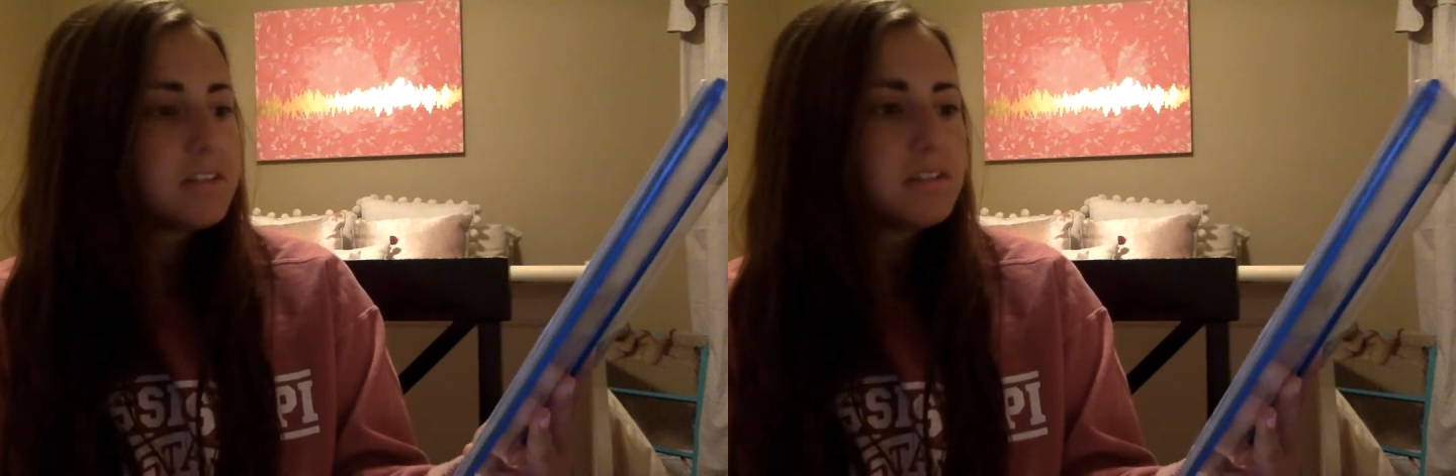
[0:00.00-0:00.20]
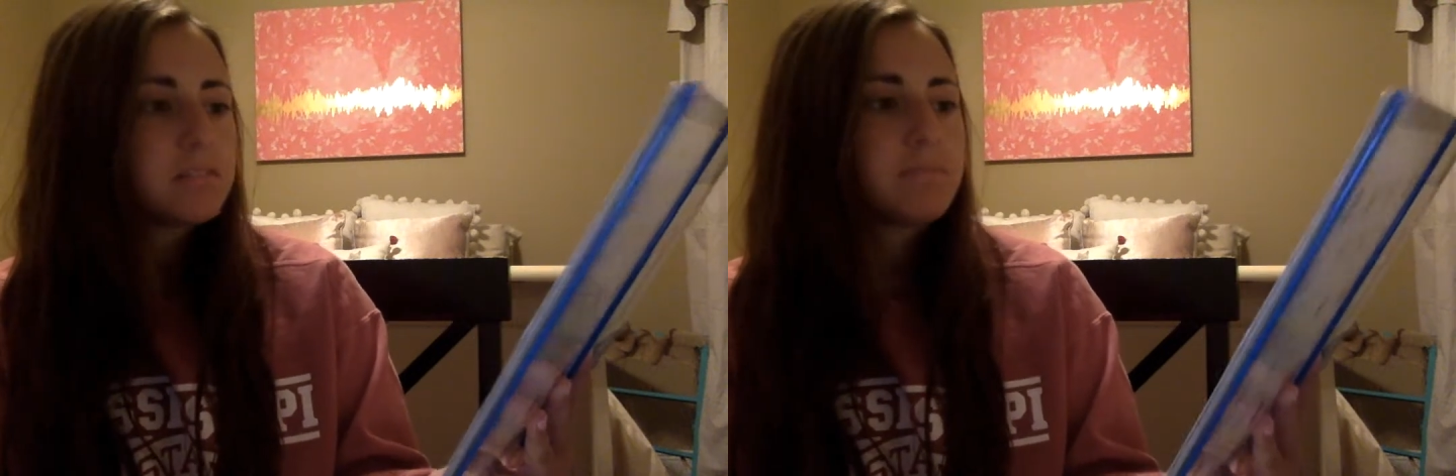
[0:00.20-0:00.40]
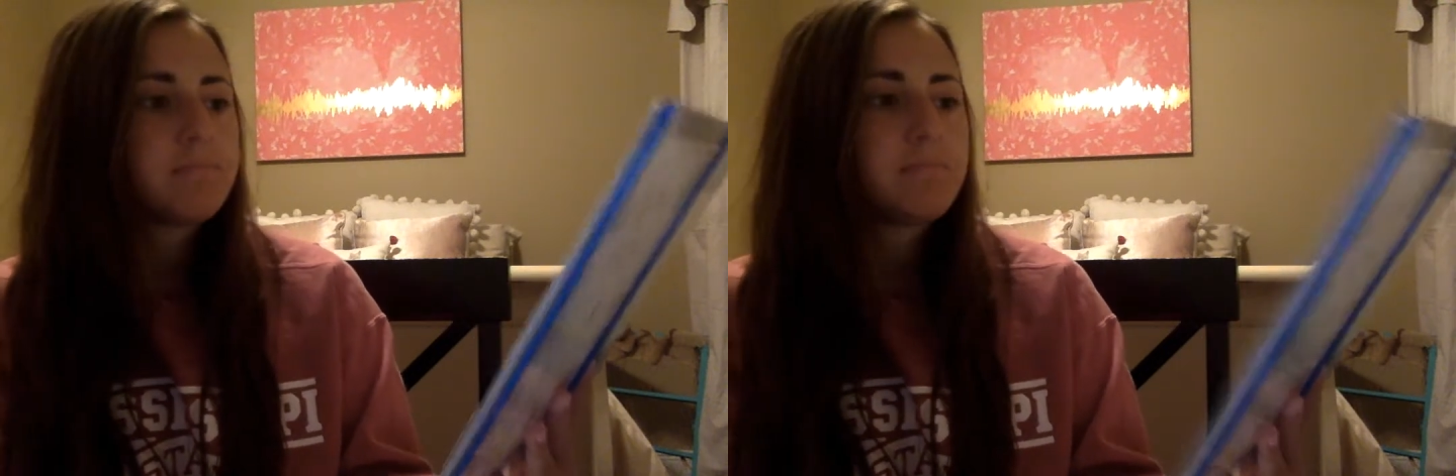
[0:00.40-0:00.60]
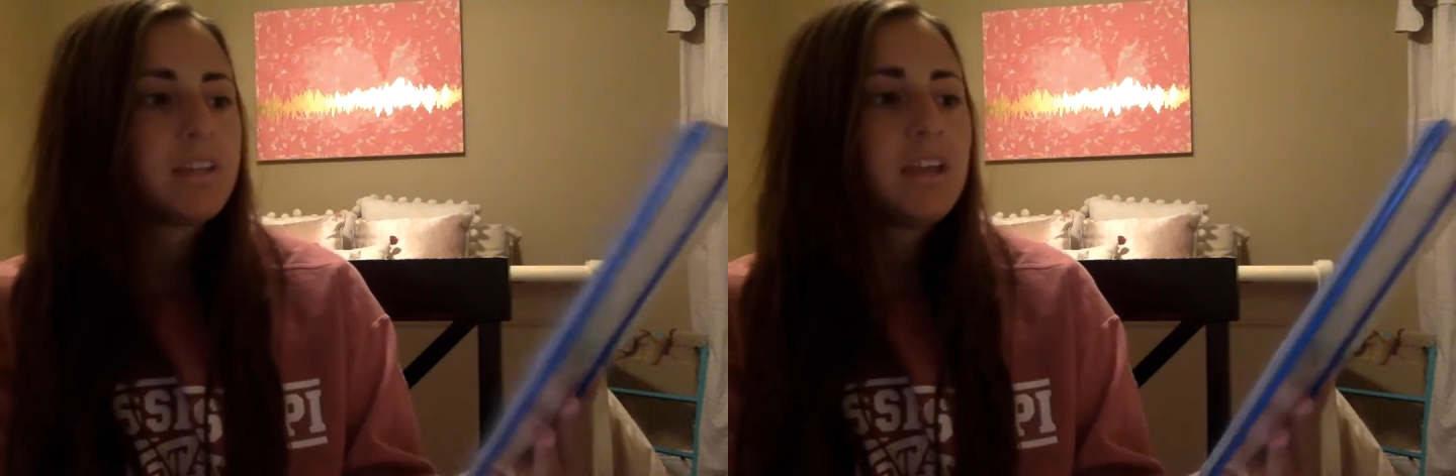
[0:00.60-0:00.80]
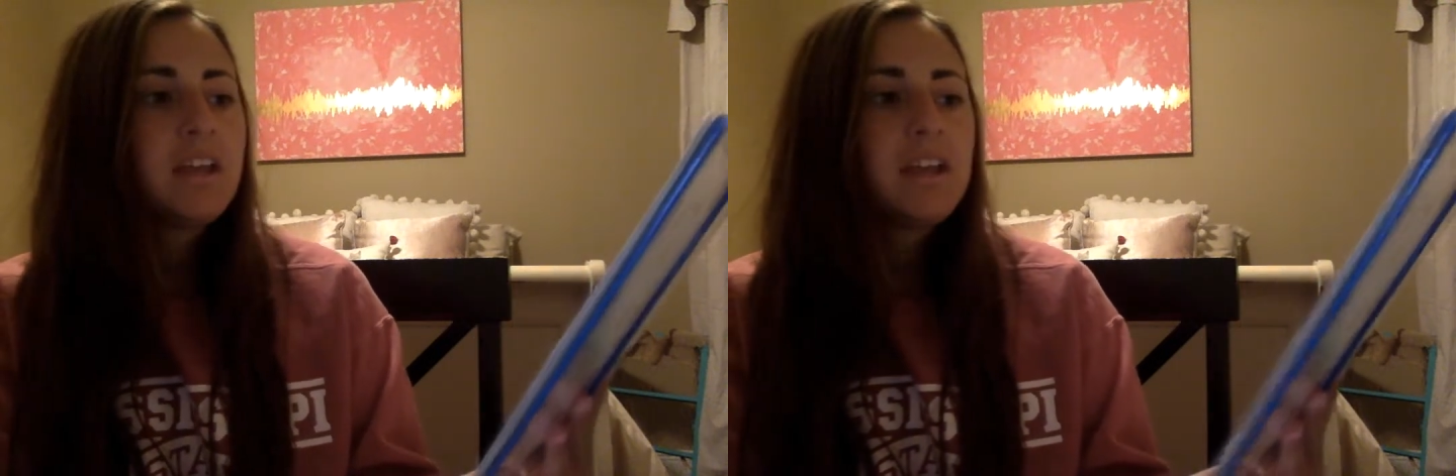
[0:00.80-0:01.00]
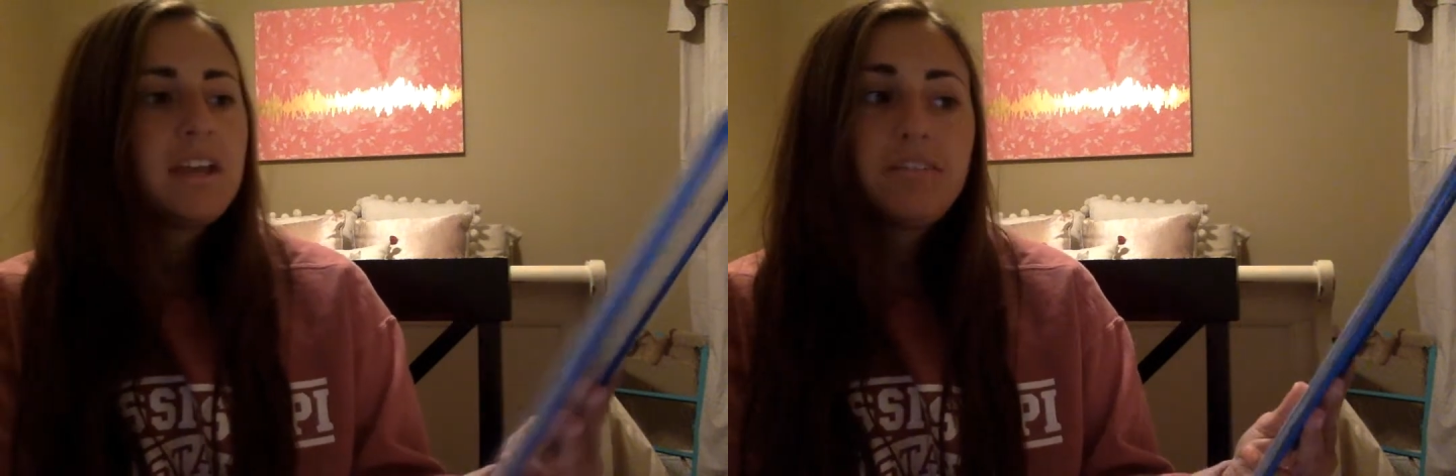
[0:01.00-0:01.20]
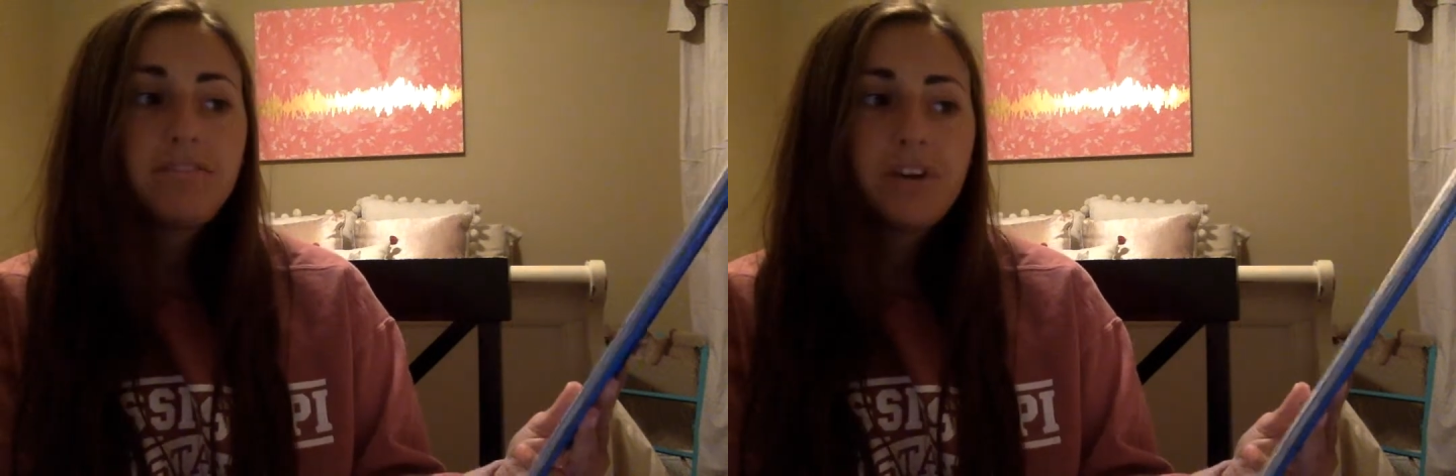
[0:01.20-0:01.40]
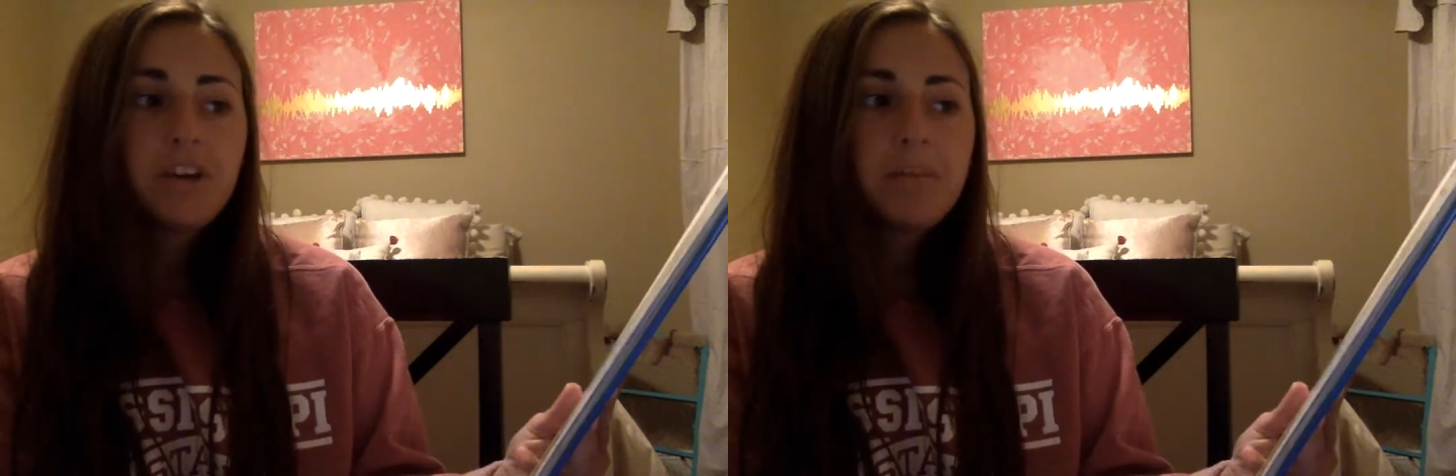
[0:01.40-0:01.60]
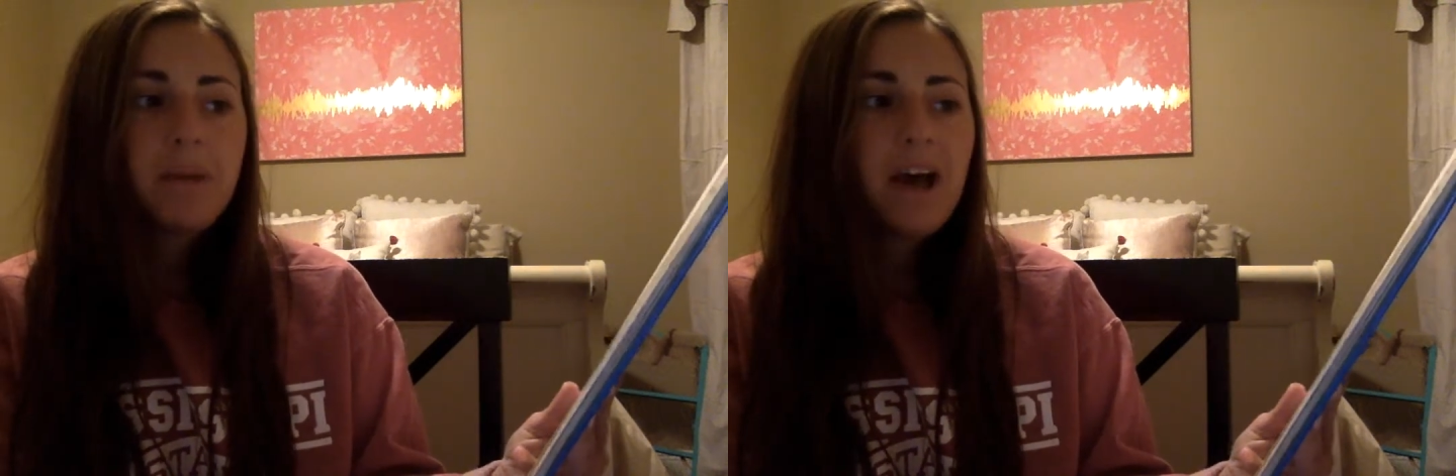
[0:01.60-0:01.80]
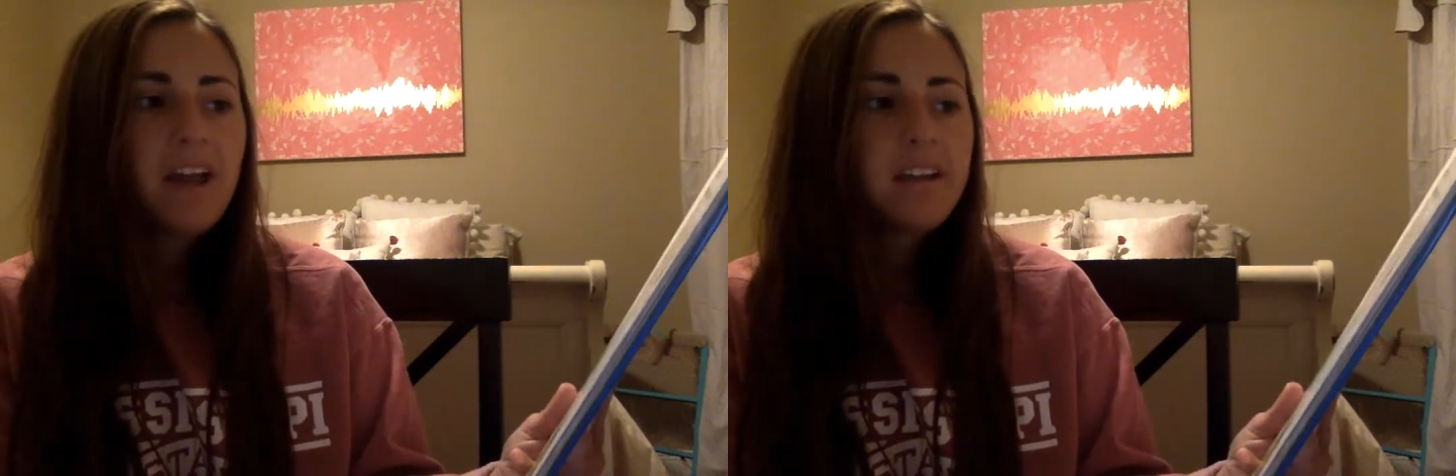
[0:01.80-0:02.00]
do? He'd float up
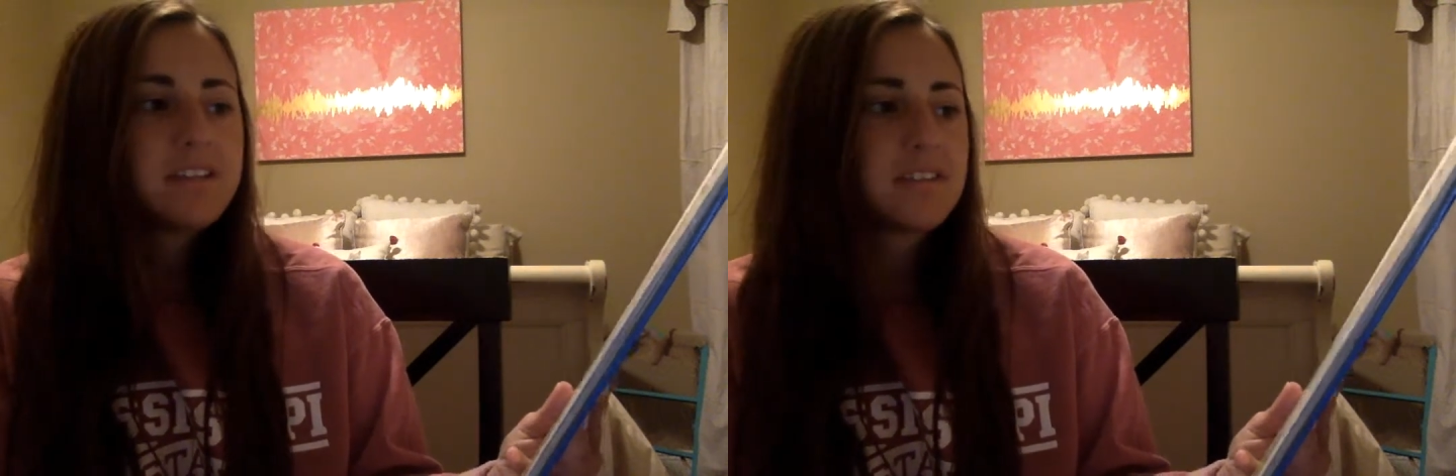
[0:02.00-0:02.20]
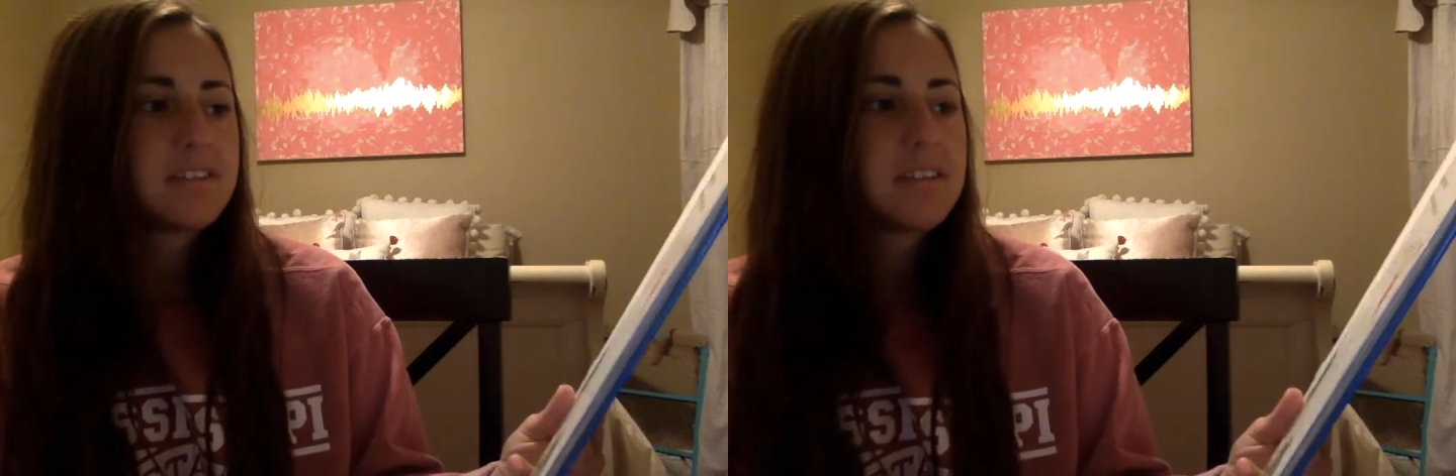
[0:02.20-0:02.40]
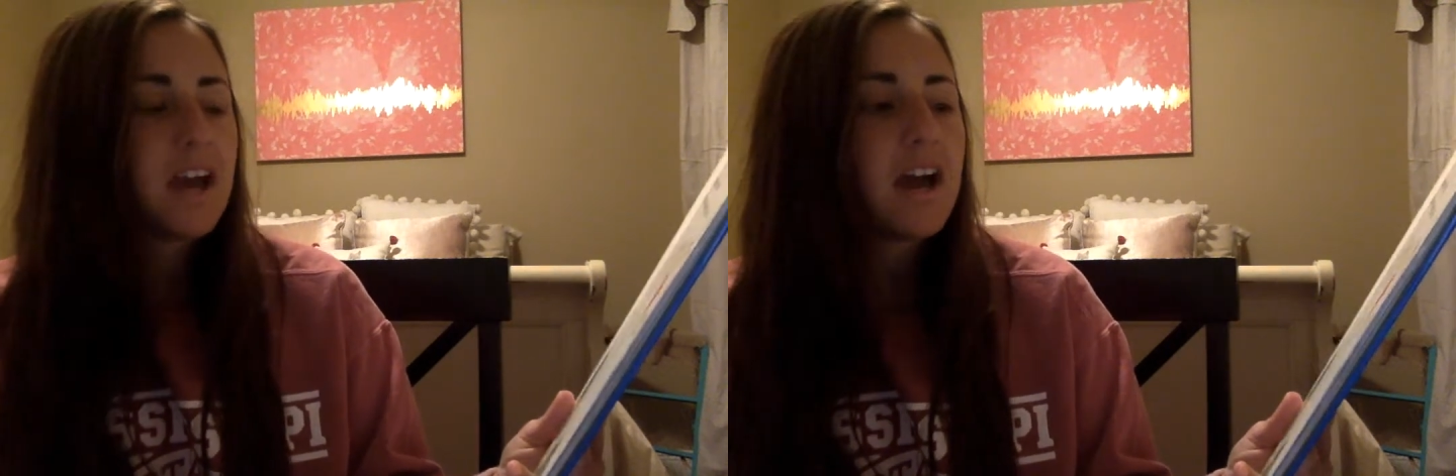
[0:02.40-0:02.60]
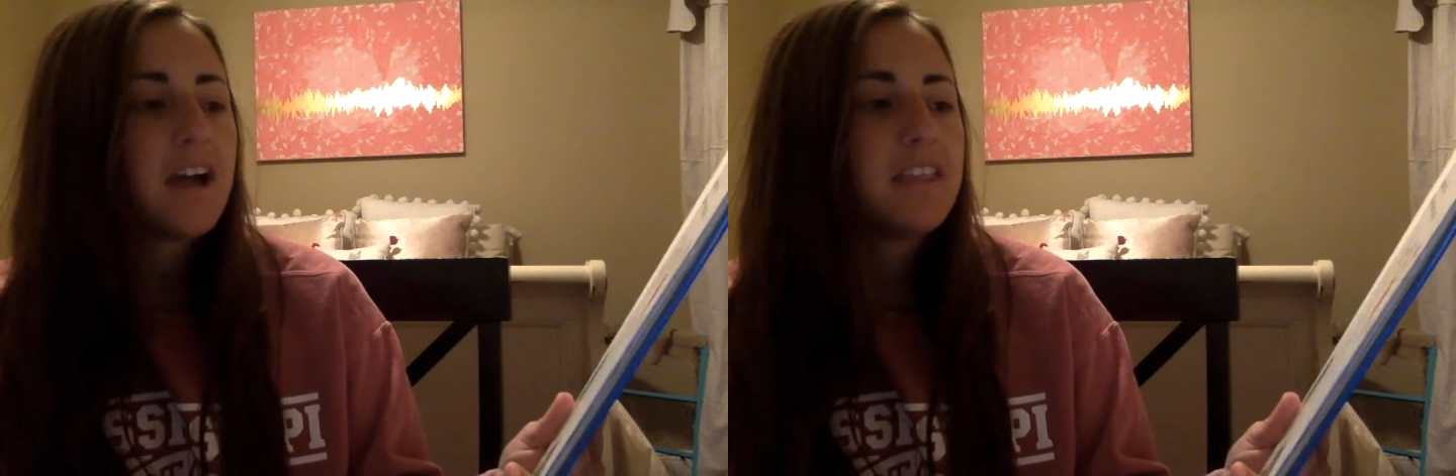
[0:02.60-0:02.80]
high into the sky,